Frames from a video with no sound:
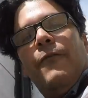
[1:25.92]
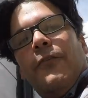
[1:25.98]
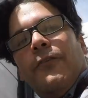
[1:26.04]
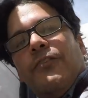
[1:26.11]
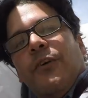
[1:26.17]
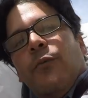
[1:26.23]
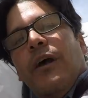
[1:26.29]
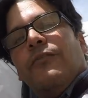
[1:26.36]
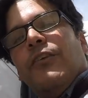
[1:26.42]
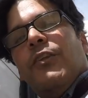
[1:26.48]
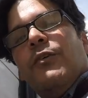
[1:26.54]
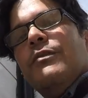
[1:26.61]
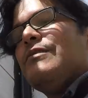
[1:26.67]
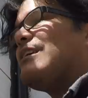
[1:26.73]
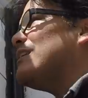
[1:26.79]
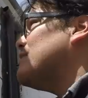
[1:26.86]
first thing we have to do
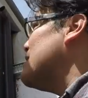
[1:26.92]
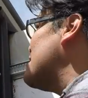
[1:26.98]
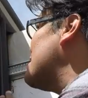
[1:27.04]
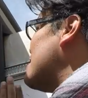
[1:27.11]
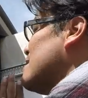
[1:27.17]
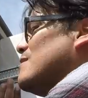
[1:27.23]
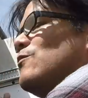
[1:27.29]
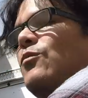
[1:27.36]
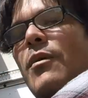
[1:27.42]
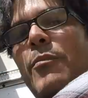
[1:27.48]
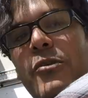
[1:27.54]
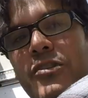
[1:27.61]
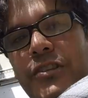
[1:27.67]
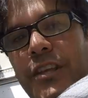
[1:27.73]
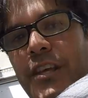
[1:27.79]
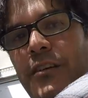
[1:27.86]
is get this rubber
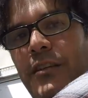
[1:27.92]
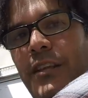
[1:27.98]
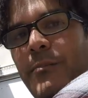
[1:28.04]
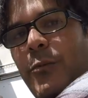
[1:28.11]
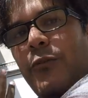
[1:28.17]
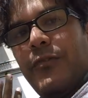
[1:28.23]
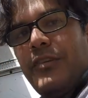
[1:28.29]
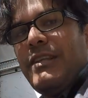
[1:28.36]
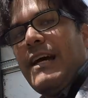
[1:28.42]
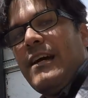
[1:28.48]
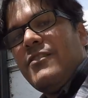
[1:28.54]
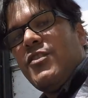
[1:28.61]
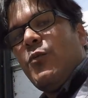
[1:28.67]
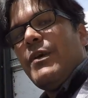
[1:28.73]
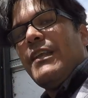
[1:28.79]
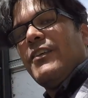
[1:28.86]
seal and move it down
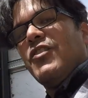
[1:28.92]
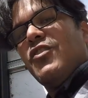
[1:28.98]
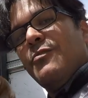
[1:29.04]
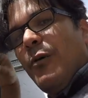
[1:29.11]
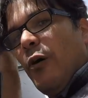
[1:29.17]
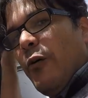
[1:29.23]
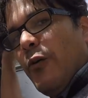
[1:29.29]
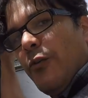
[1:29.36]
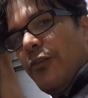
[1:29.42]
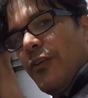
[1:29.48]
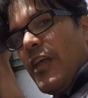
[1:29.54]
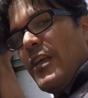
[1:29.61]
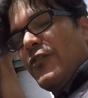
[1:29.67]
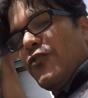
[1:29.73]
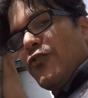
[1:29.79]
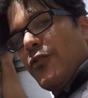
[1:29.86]
so we can expose
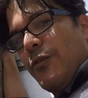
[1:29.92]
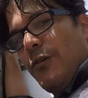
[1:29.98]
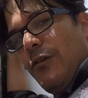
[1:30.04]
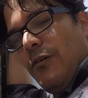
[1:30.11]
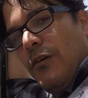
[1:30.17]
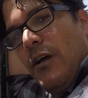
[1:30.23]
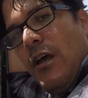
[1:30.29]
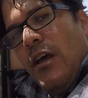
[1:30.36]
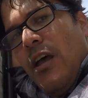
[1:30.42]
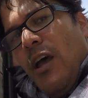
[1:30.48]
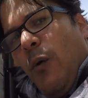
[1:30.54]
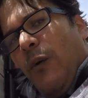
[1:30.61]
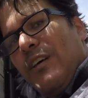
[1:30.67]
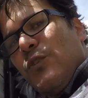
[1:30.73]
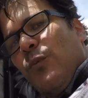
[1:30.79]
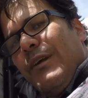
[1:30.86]
a screw.
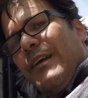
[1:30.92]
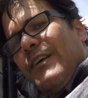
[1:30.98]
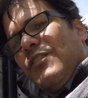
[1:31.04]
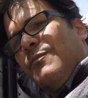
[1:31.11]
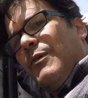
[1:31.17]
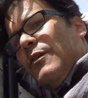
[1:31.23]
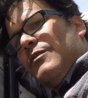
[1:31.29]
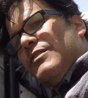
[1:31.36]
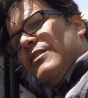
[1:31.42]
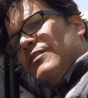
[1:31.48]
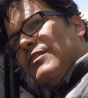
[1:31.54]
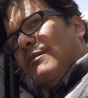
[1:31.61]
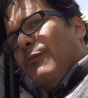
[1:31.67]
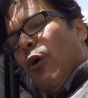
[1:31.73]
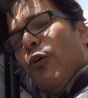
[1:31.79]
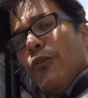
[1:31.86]
Once we expose this
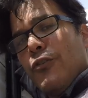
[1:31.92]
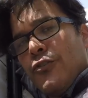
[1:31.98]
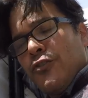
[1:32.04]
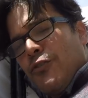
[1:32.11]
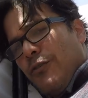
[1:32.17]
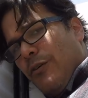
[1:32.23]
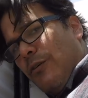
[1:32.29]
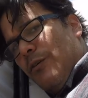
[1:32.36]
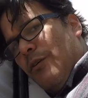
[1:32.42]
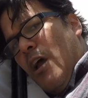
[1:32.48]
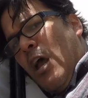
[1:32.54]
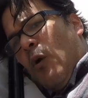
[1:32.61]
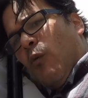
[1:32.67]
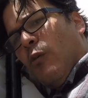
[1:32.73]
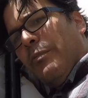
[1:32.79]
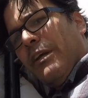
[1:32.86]
motor screw,
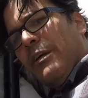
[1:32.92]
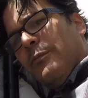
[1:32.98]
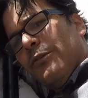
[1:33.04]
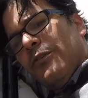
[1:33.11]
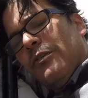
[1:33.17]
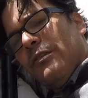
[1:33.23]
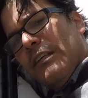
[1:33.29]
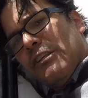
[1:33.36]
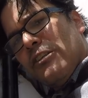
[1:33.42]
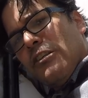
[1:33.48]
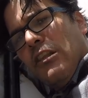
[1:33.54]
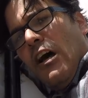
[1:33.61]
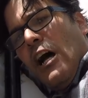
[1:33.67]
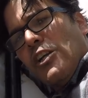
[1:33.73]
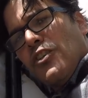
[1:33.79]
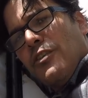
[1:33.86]
we'll be able to
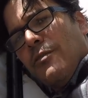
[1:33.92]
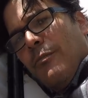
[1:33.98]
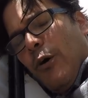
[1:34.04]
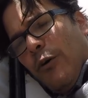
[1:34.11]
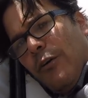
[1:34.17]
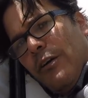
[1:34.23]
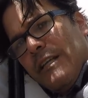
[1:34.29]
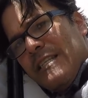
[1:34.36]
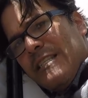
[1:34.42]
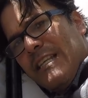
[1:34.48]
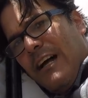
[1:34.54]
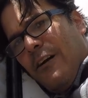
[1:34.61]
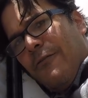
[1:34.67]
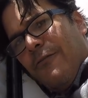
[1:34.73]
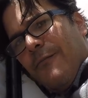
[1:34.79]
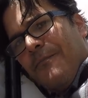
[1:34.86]
dislodge the motor
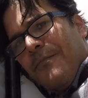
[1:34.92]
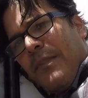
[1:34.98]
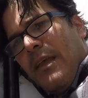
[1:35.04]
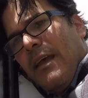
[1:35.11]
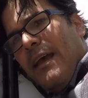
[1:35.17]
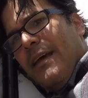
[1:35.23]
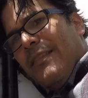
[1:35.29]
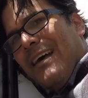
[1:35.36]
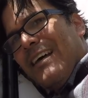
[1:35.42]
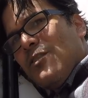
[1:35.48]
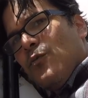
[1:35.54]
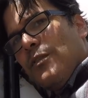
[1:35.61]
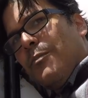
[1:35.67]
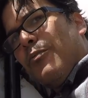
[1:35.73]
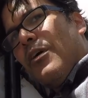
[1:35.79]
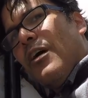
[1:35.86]
itself. And that's
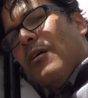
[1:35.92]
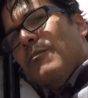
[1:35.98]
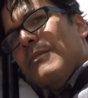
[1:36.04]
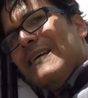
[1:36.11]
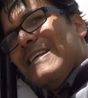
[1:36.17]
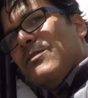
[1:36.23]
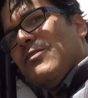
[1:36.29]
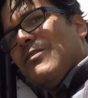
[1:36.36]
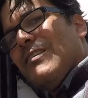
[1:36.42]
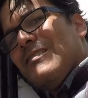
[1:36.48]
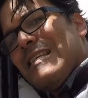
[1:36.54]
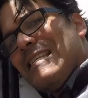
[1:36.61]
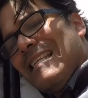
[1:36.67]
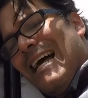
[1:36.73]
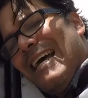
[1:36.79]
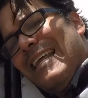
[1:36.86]
what the problem is. Since the
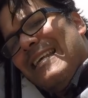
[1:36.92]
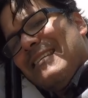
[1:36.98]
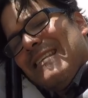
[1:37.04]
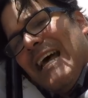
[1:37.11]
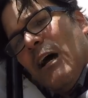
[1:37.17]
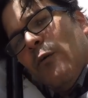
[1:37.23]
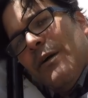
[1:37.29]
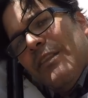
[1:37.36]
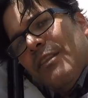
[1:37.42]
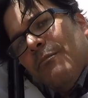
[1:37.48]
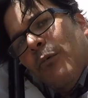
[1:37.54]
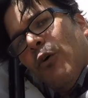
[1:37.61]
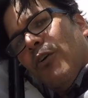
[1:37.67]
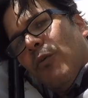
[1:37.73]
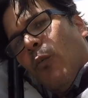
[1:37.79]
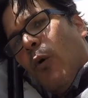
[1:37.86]
slide is out and the
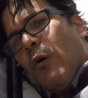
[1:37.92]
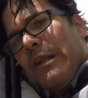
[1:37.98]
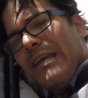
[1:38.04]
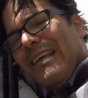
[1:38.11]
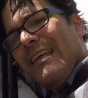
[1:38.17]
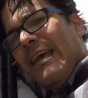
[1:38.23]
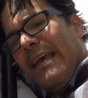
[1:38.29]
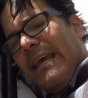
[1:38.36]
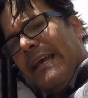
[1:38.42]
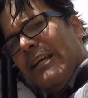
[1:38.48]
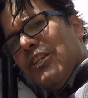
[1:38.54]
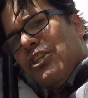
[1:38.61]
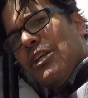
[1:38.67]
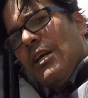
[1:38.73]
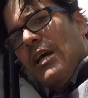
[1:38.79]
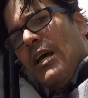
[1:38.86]
motor won't
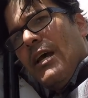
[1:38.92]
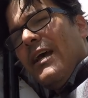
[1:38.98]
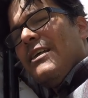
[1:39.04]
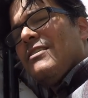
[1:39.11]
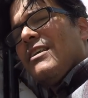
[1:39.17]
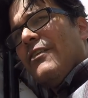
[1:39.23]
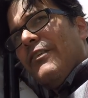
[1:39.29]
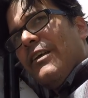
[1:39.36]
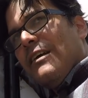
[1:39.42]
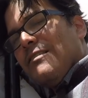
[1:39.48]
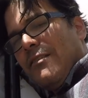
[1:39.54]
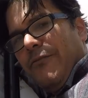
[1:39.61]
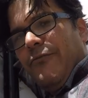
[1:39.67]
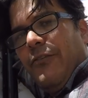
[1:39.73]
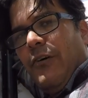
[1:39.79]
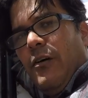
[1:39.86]
engage, it's giving us
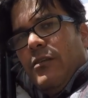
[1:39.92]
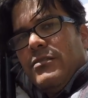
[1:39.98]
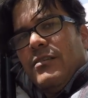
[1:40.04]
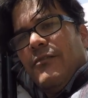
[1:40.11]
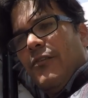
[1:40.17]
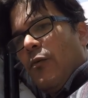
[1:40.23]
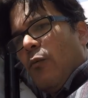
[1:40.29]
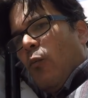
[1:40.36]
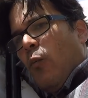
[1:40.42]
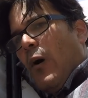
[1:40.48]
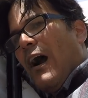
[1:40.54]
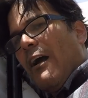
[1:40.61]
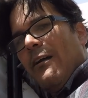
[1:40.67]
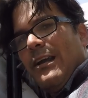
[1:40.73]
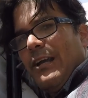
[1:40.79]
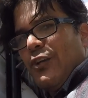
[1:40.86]
the fault of a
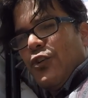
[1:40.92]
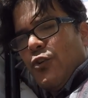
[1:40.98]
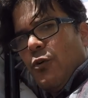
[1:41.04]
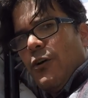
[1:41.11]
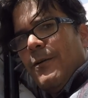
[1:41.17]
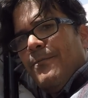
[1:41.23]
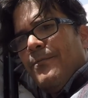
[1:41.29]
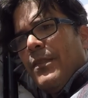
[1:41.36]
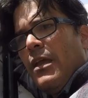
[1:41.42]
wiring short.